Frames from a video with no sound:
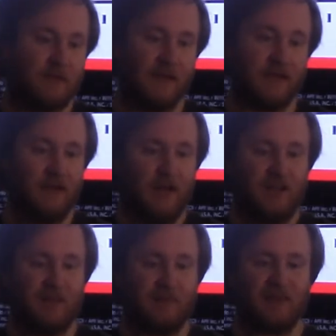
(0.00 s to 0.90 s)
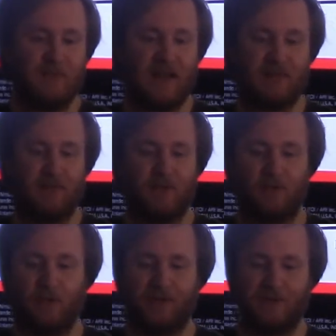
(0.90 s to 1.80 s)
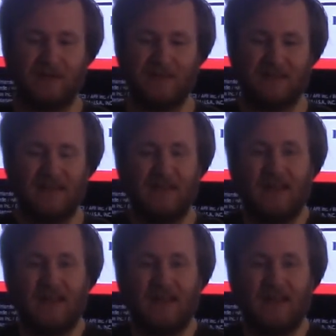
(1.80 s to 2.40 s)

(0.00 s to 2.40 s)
Like Super Smash Bros. Ultimate,